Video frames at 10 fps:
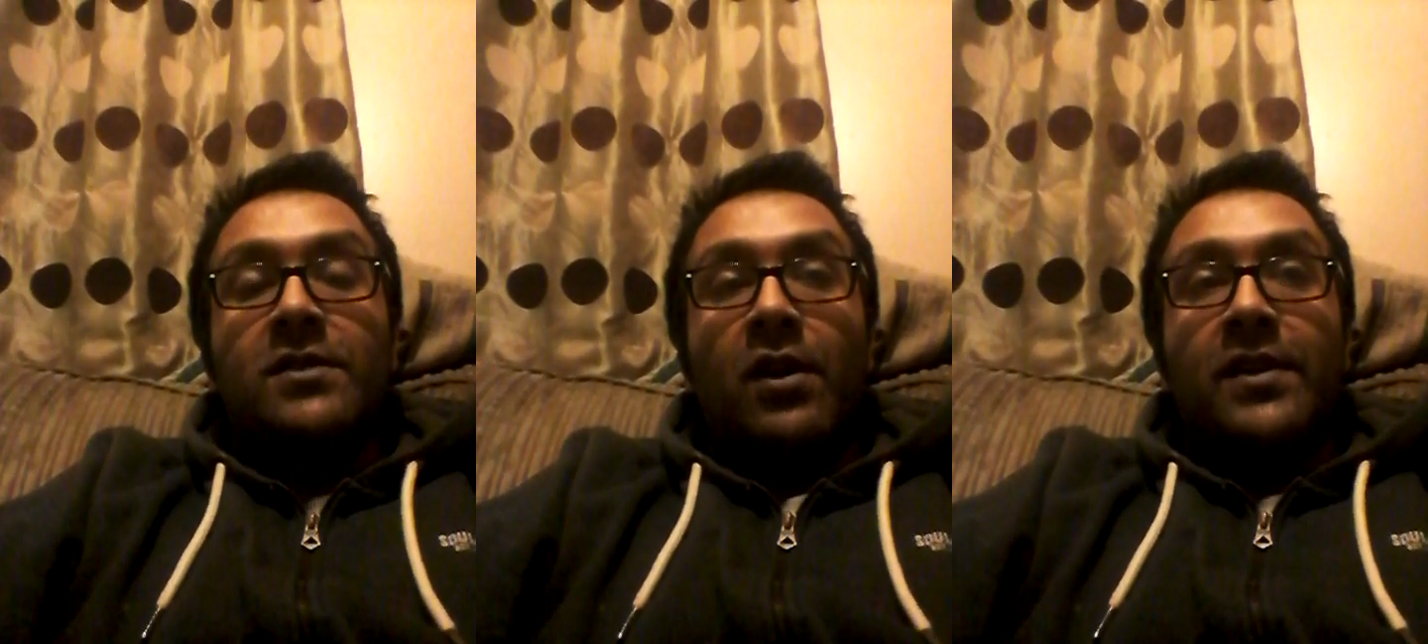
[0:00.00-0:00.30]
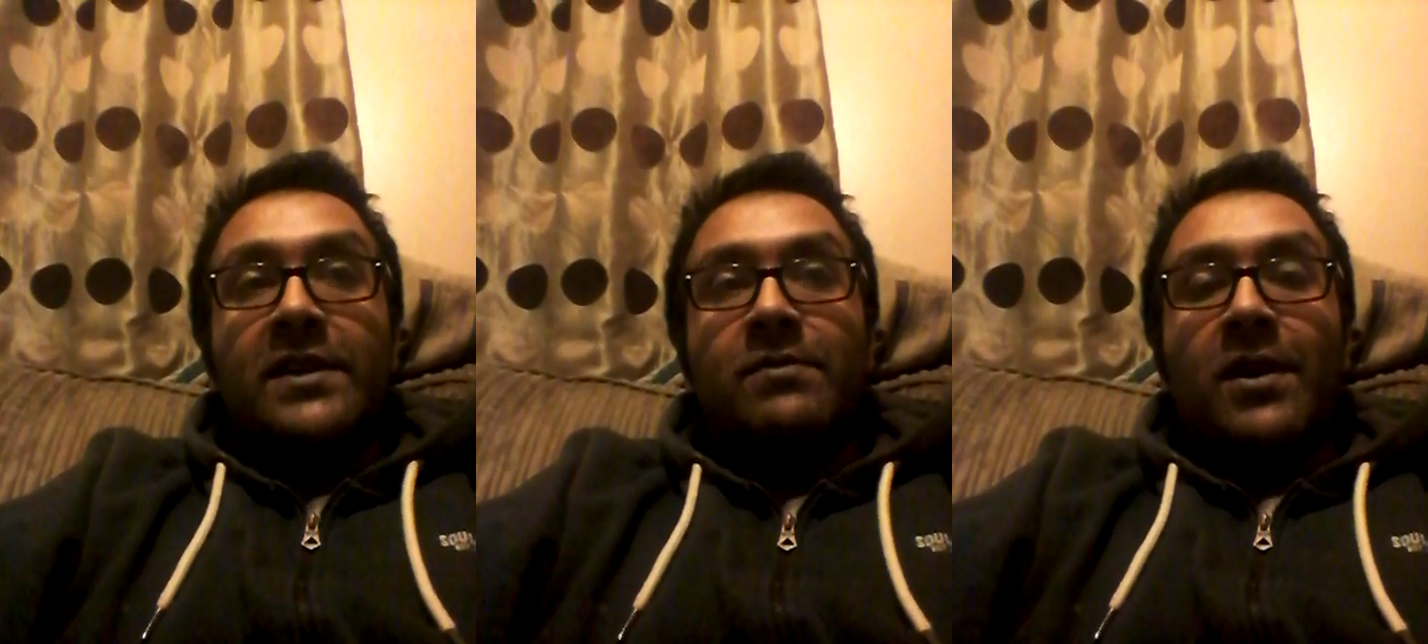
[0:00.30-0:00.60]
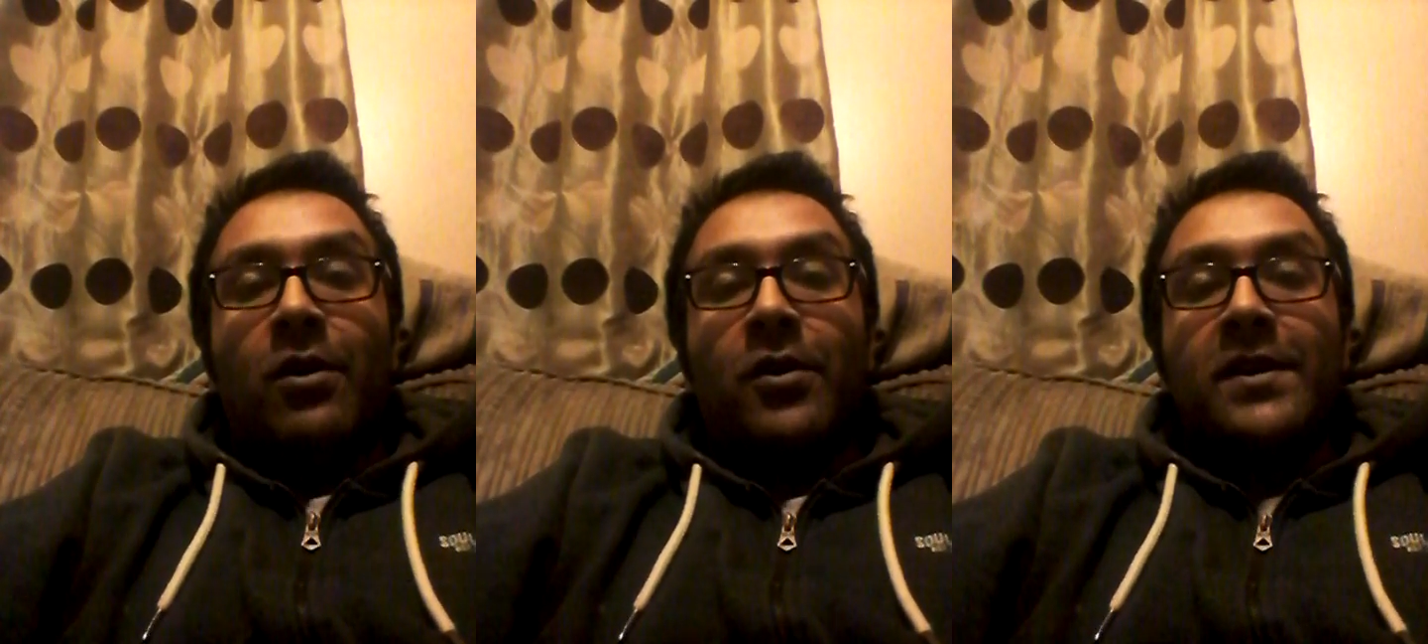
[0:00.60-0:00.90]
got these
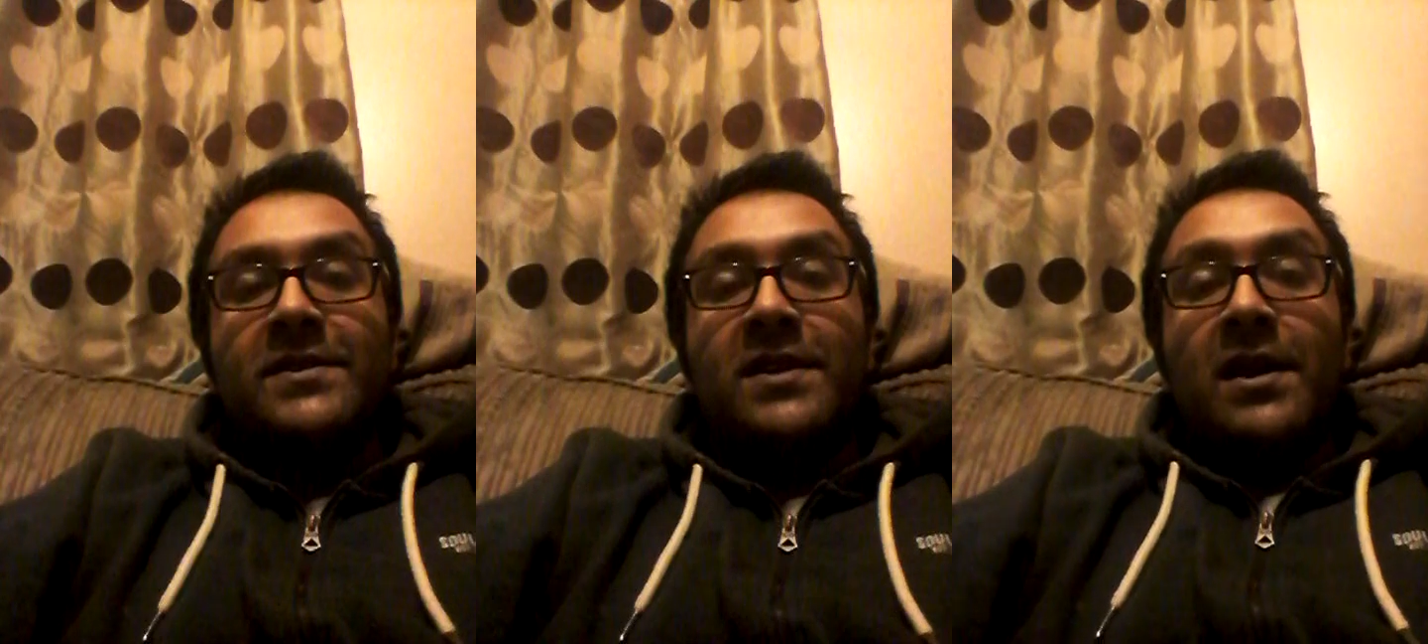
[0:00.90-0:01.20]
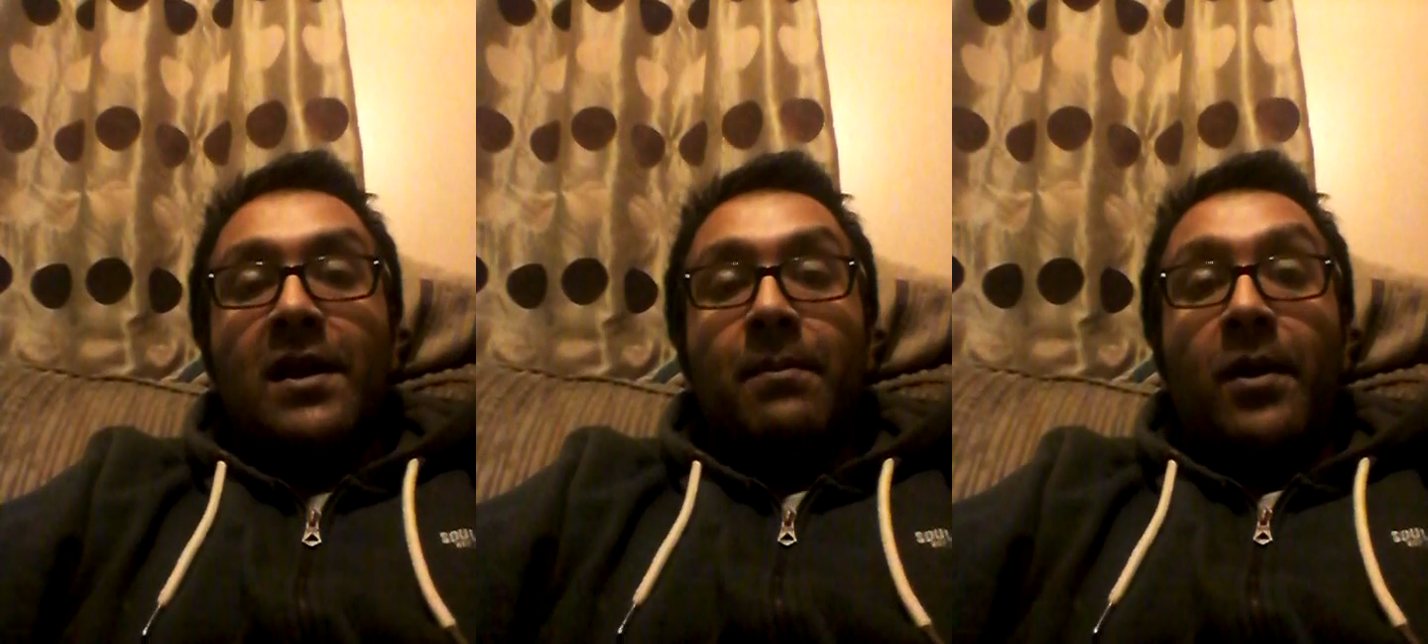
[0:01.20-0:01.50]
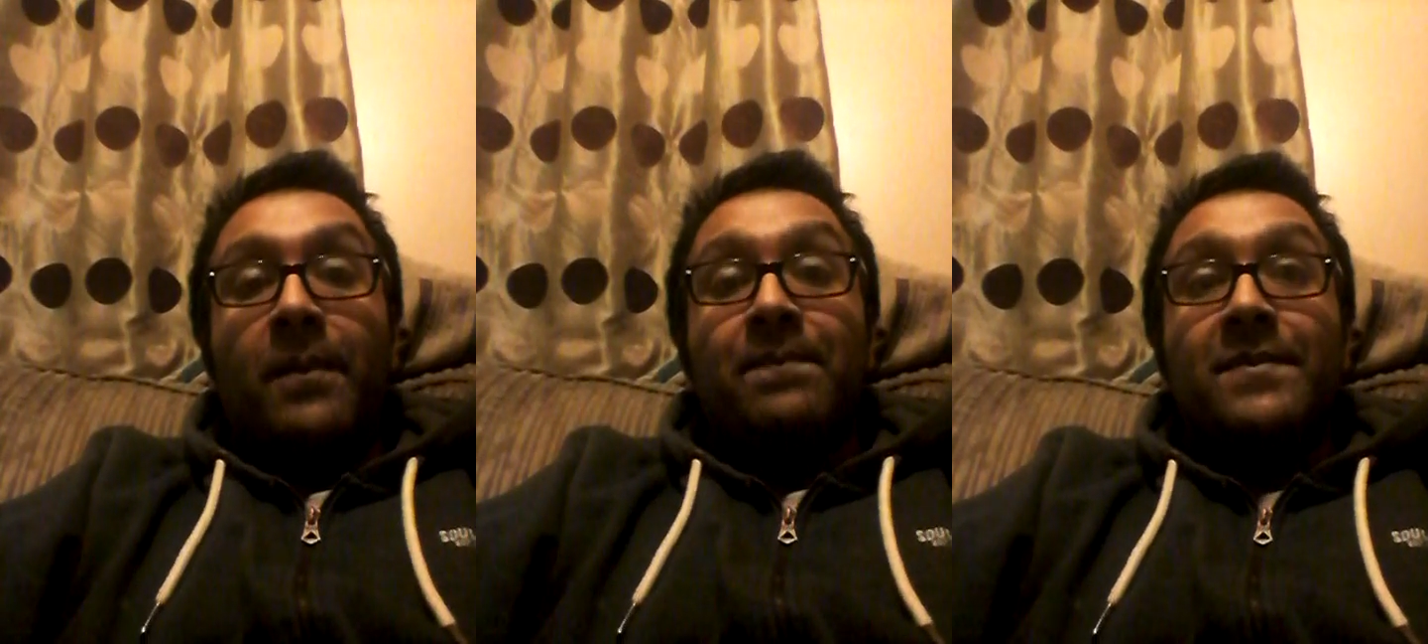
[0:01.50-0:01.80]
recordings,
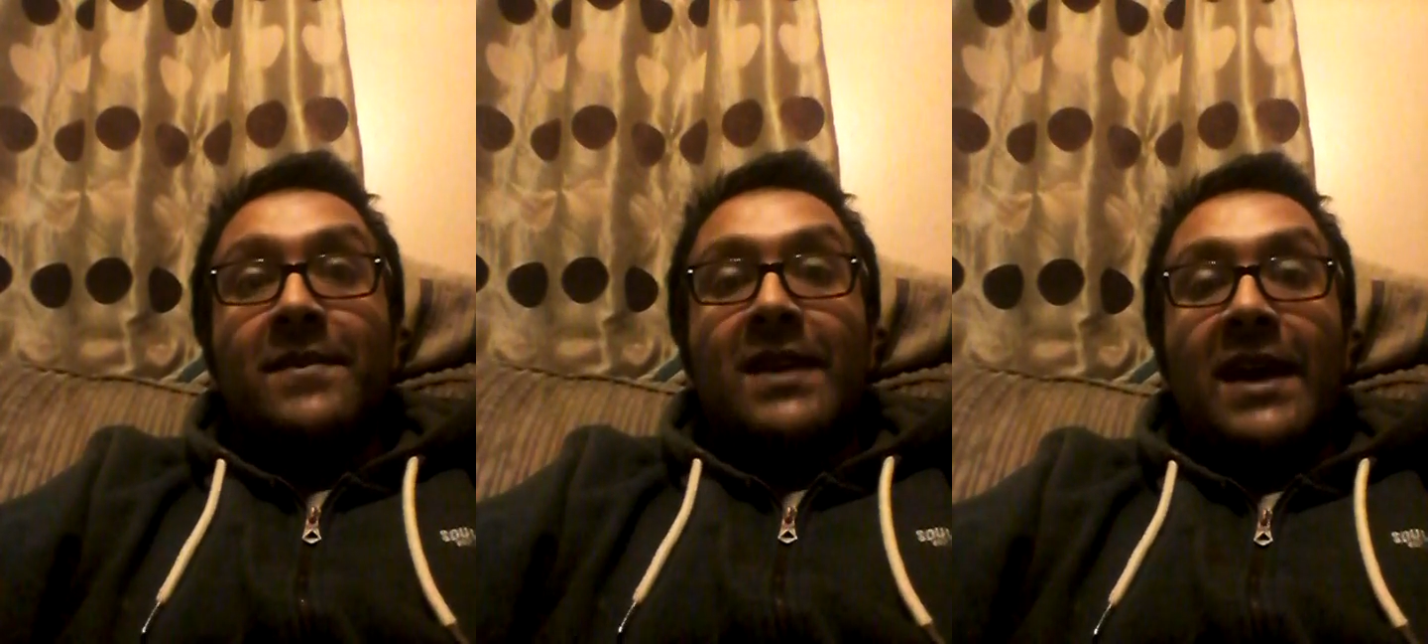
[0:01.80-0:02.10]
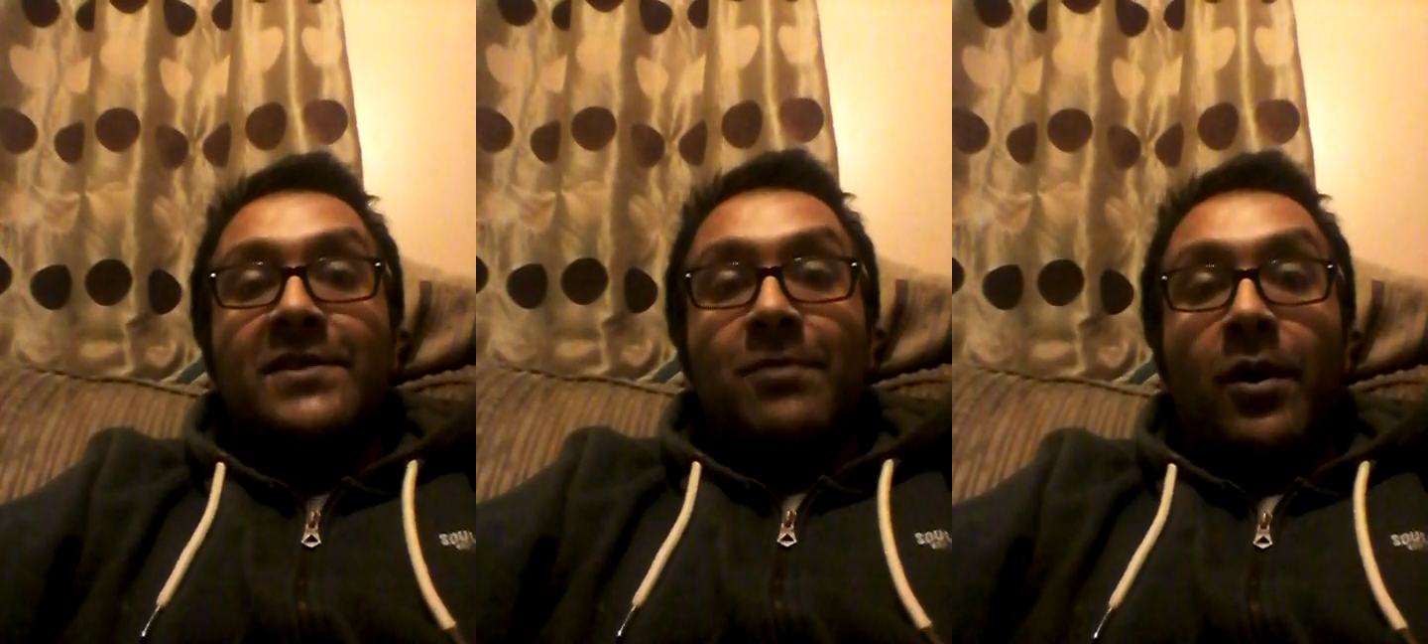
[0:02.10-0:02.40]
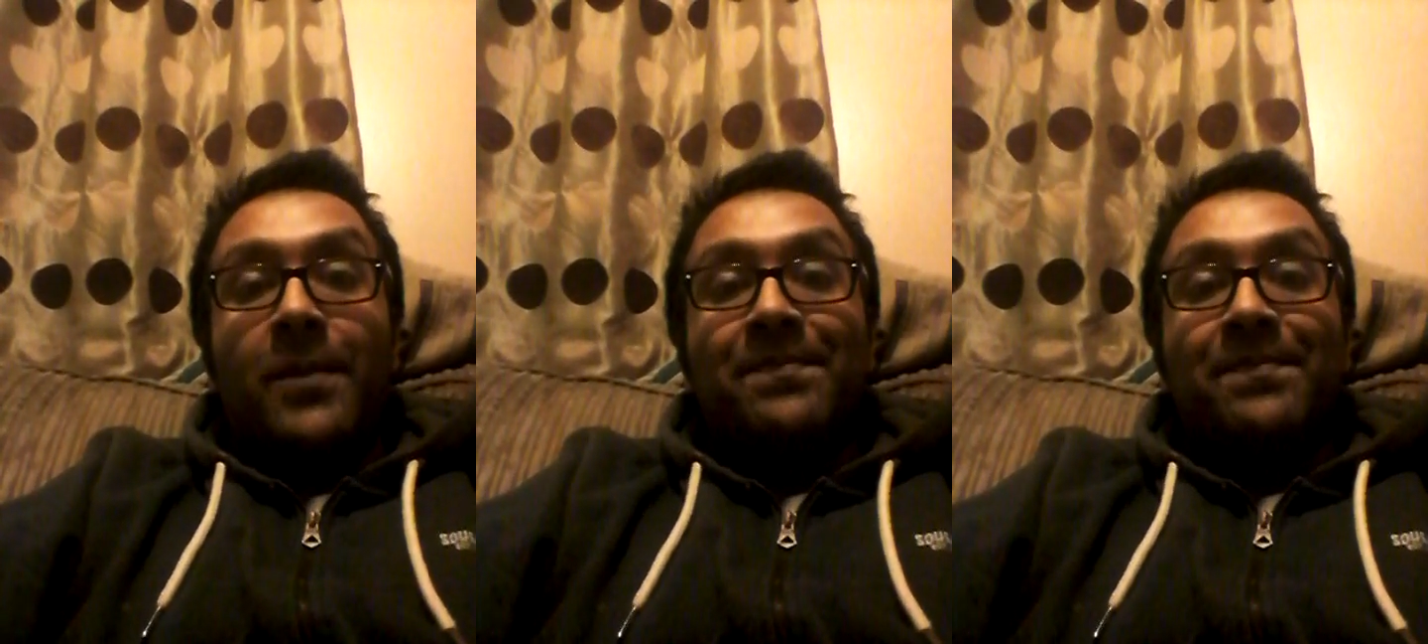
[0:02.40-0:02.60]
but guess what?